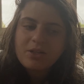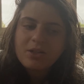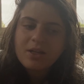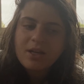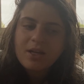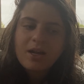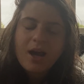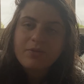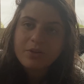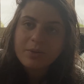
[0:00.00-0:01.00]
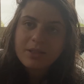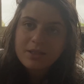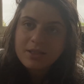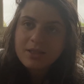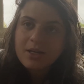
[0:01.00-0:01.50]
and then
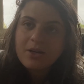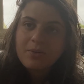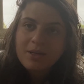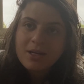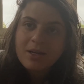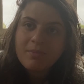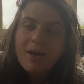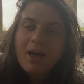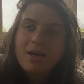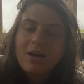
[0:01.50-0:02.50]
afterwards we can come back.